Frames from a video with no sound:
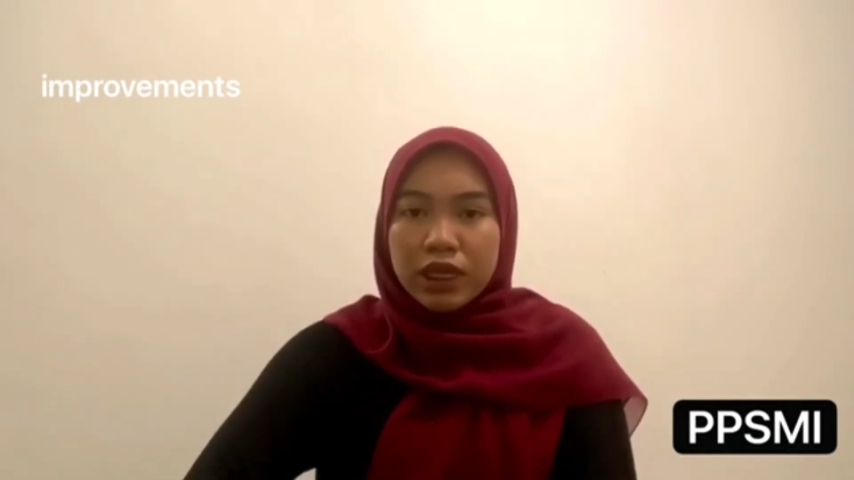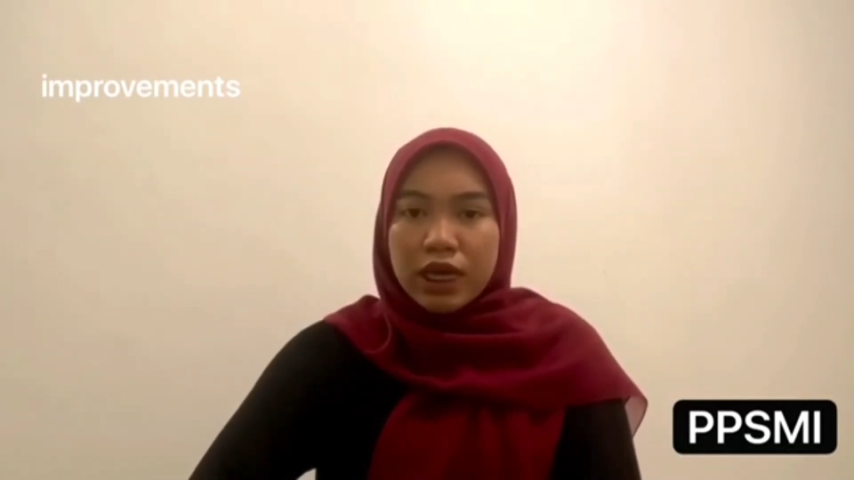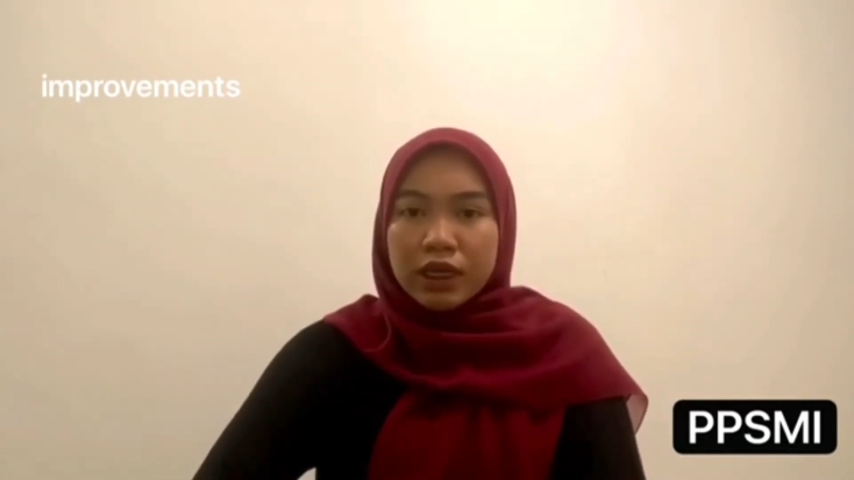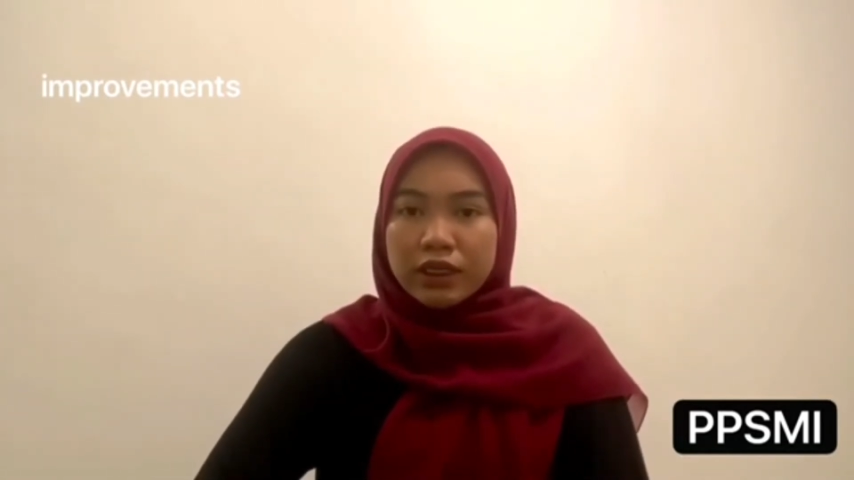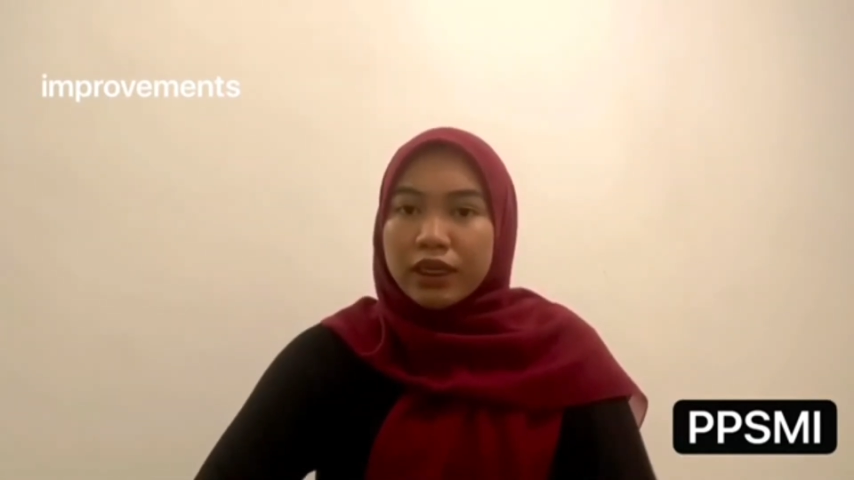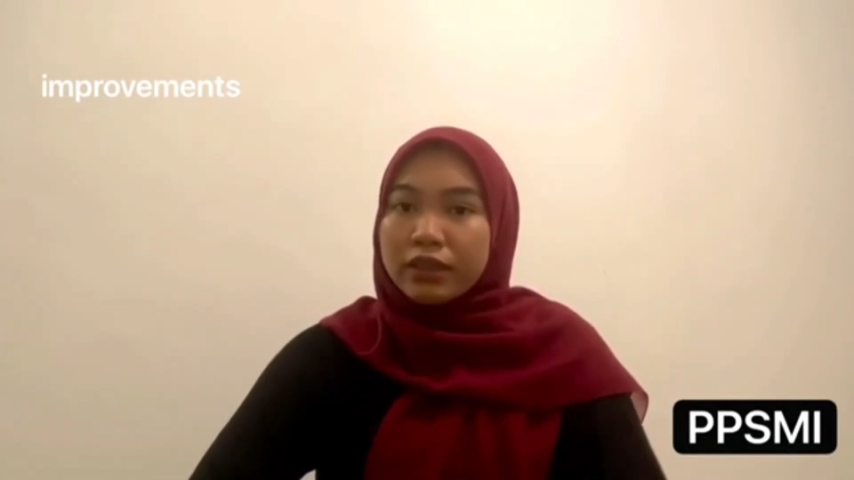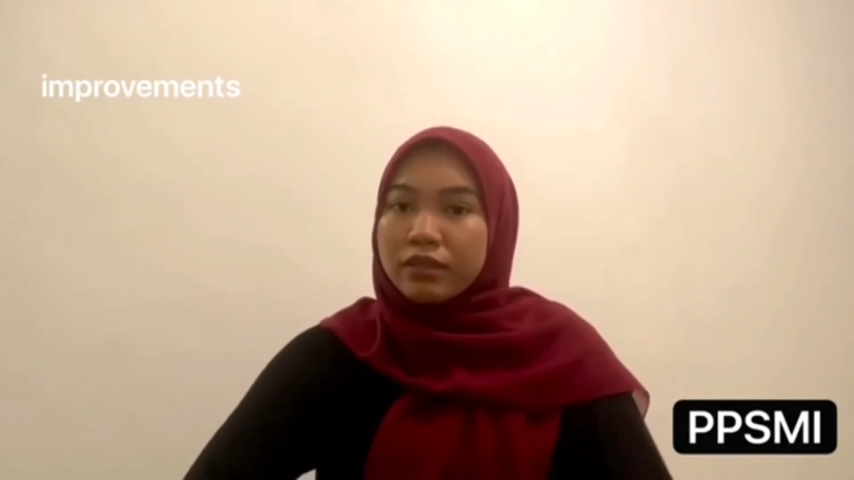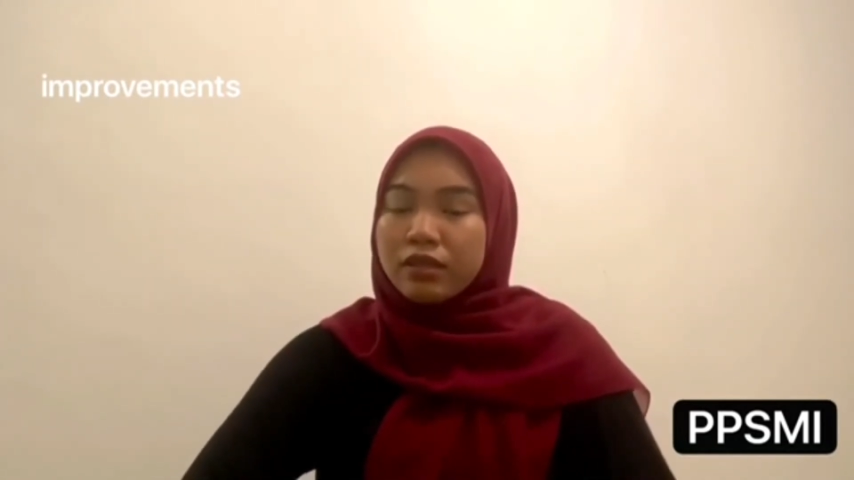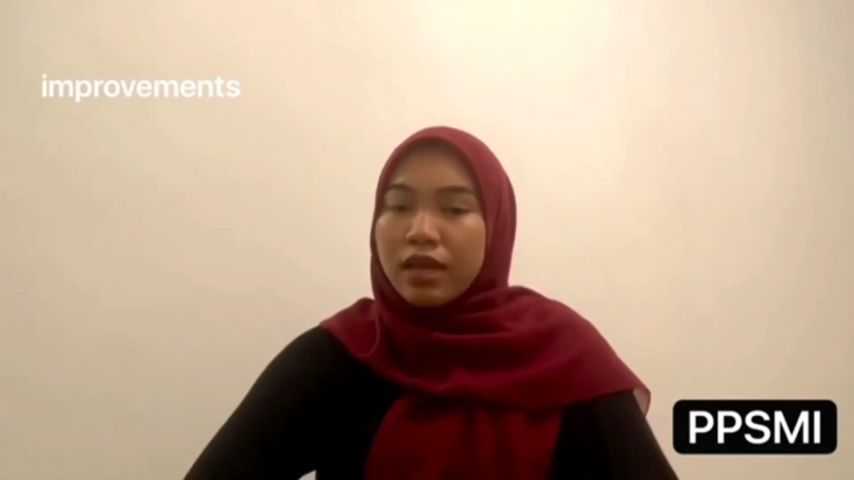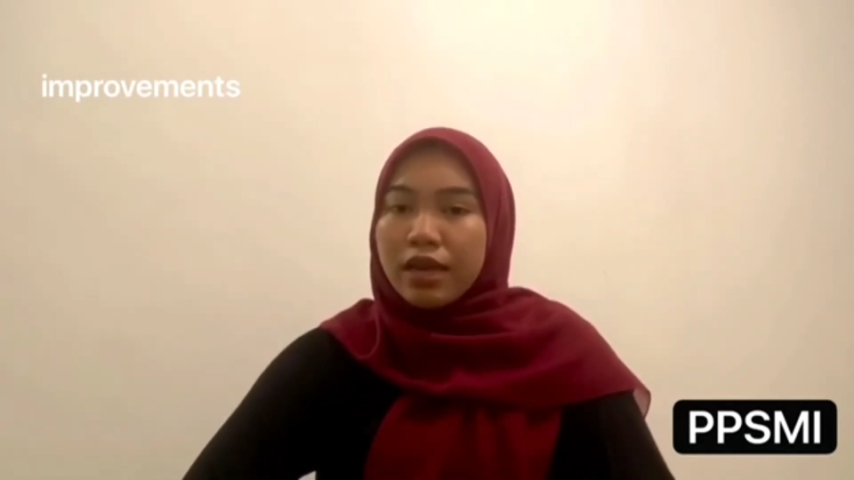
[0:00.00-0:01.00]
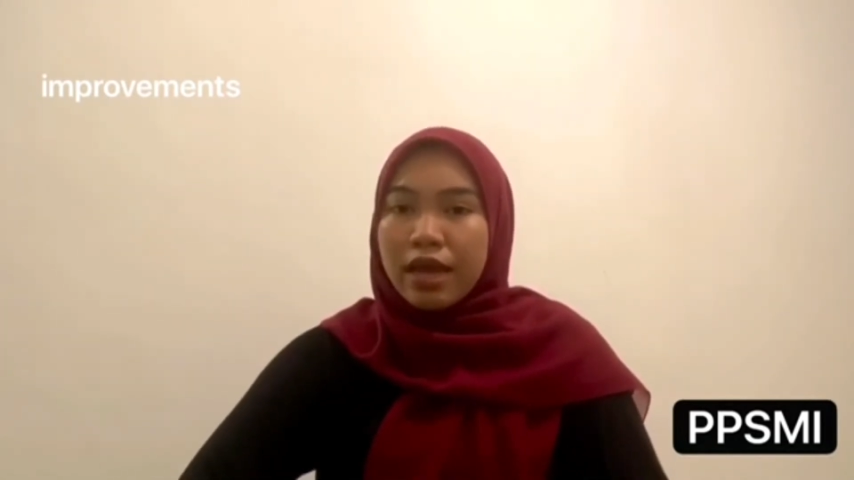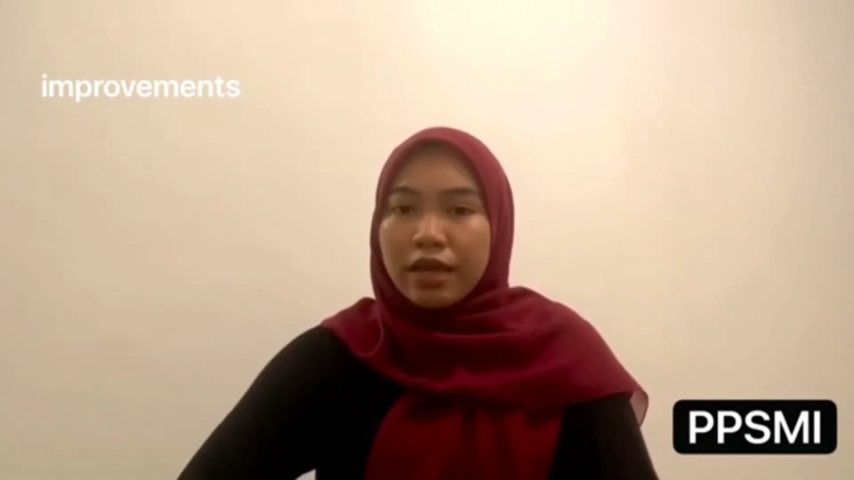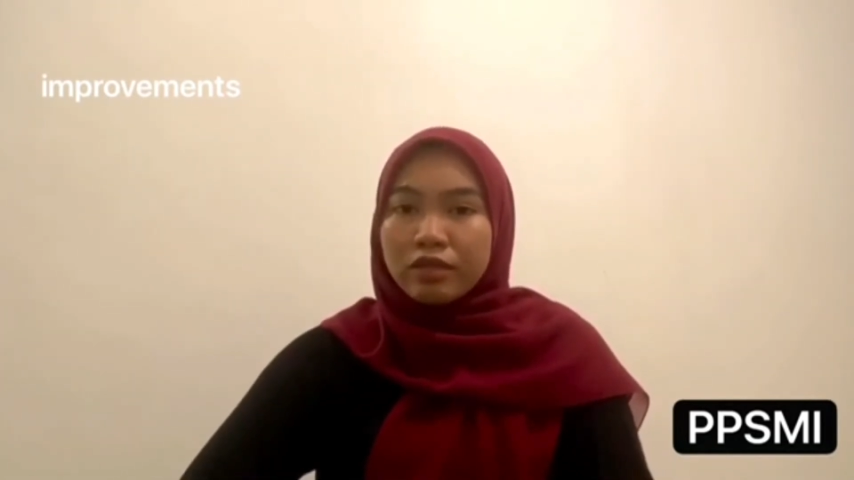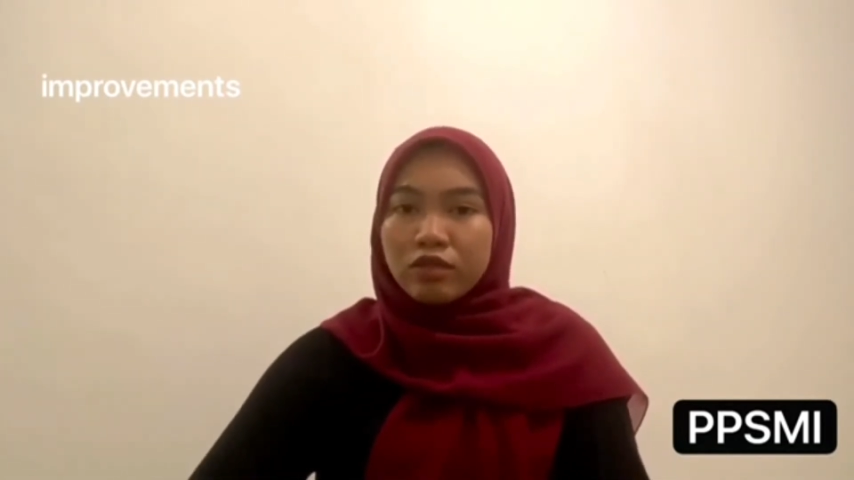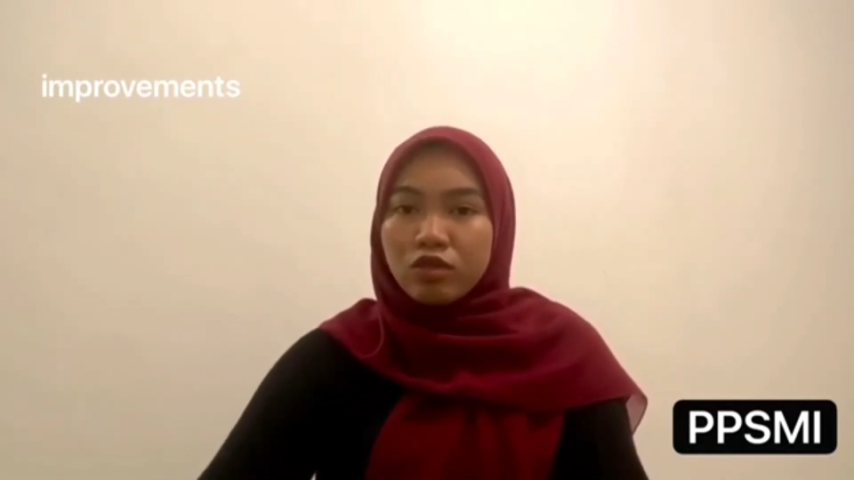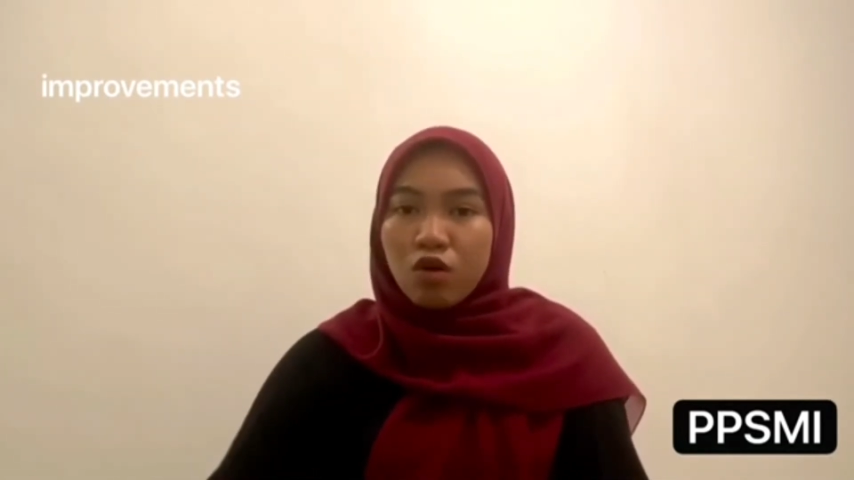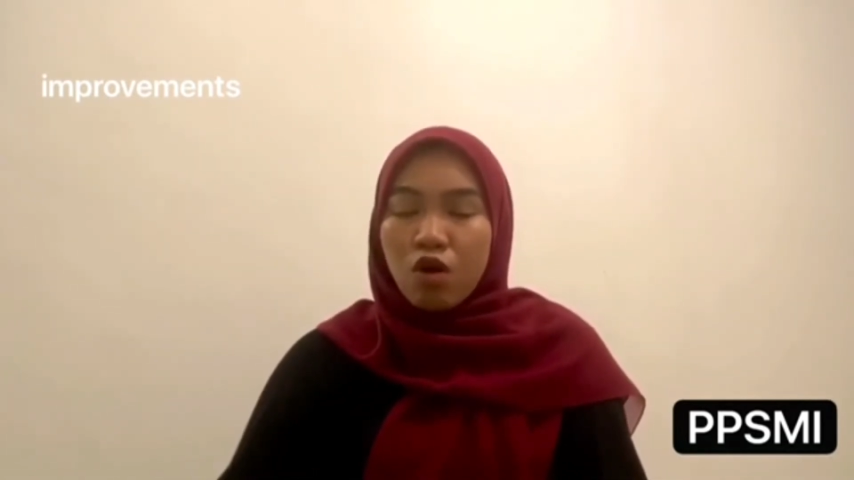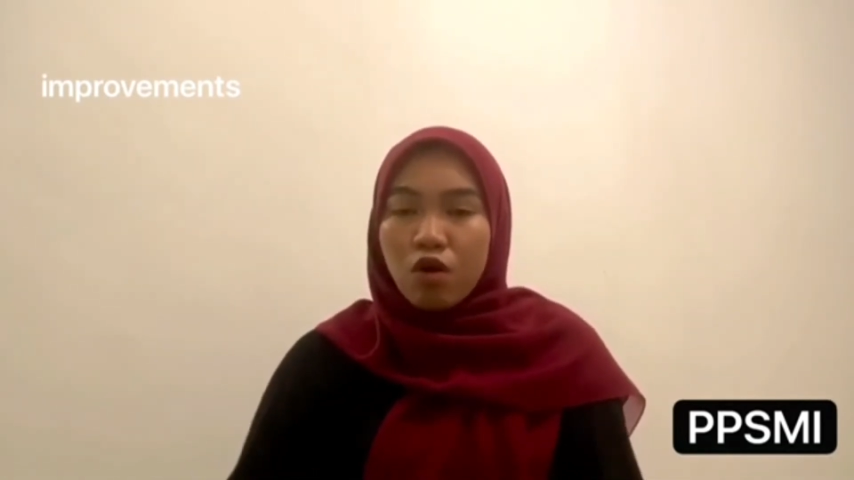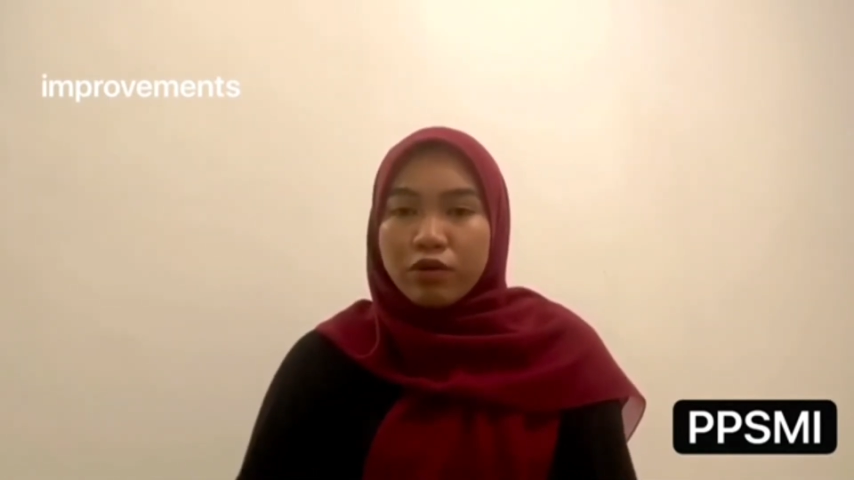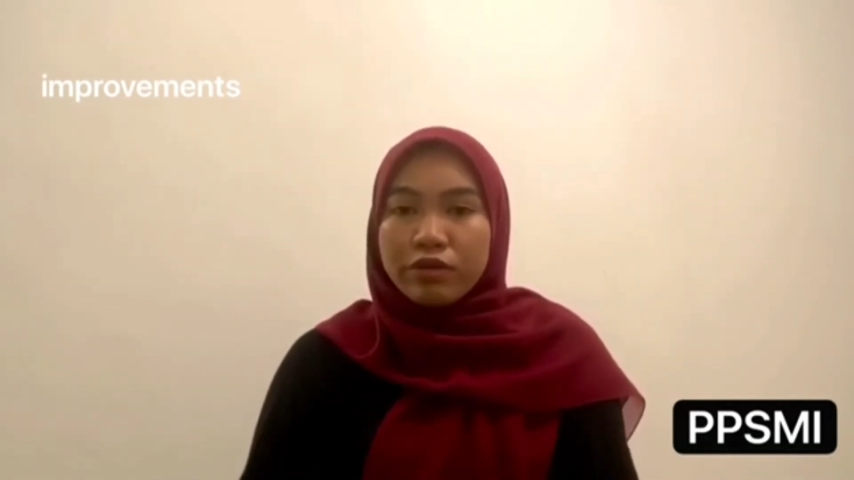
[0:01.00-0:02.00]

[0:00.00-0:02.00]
the internet, and so on